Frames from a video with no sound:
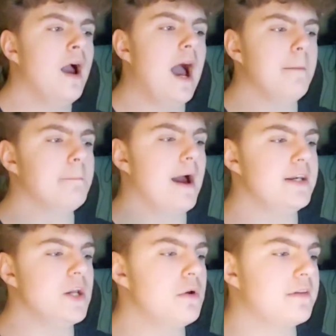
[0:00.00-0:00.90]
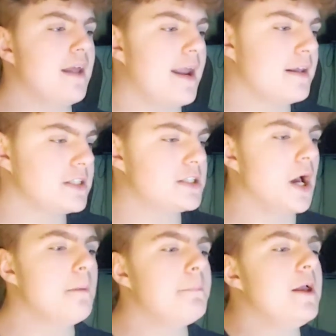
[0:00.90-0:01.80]
I noticed that
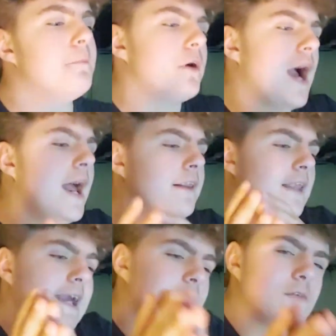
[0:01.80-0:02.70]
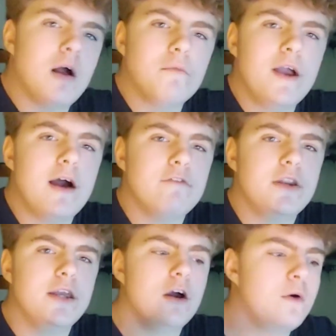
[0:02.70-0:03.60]
some people kind of like the Realm Royale
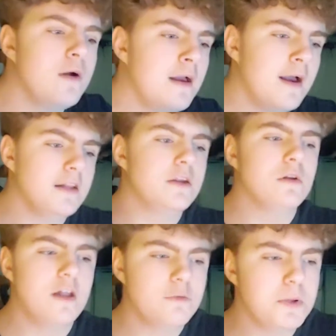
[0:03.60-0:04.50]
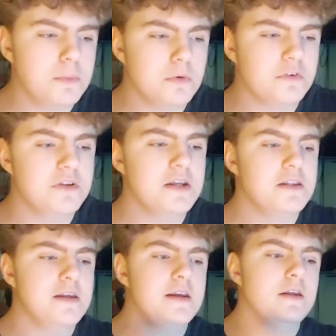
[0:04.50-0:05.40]
video, a little less people
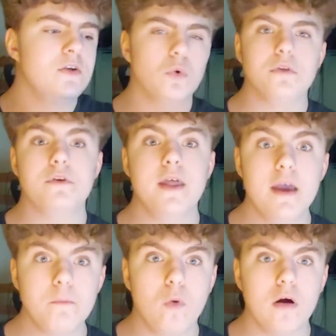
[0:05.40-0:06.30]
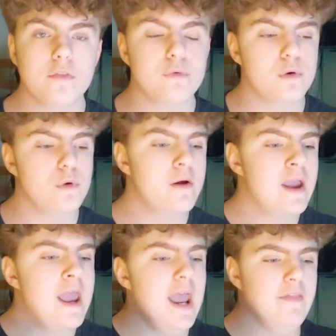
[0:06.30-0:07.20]
seeing the Northern Hymn walkthrough,
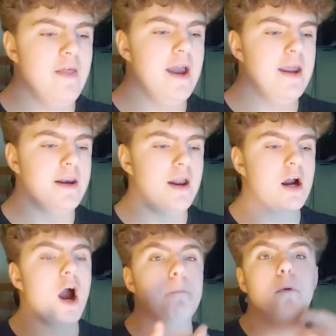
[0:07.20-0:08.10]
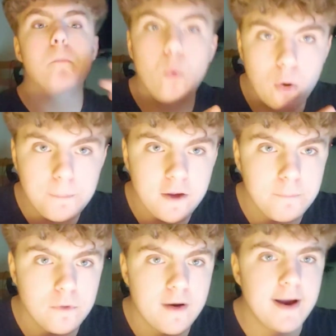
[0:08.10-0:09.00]
and then a couple more
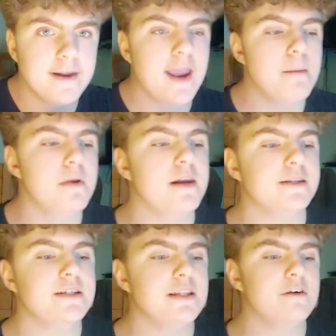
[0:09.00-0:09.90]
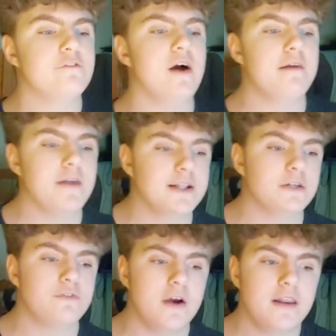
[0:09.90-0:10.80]
people kind of came in and seen the Five Nights
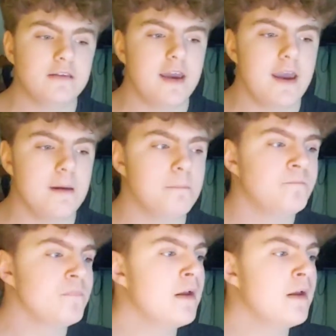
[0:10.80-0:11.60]
at Freddy's game.